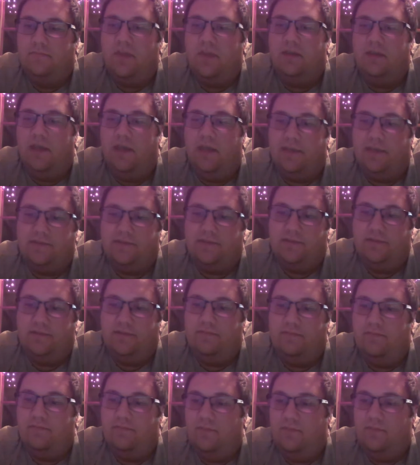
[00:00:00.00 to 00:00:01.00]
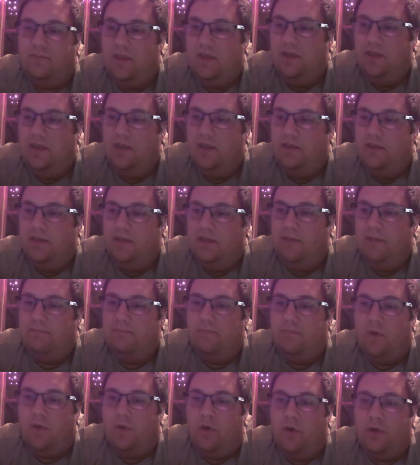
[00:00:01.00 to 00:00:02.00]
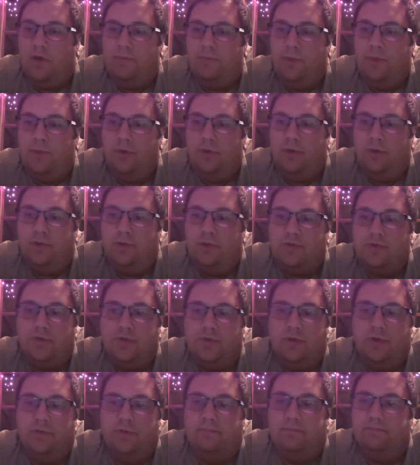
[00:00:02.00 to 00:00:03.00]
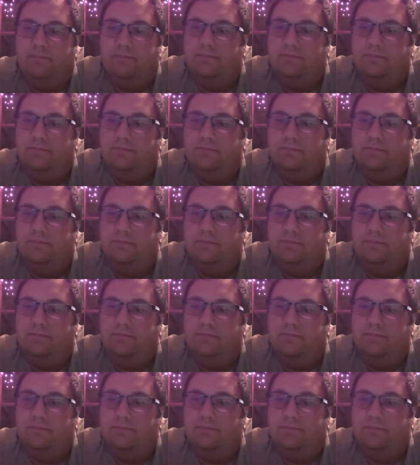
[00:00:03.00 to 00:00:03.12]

Yes. Yep, all computer controlled.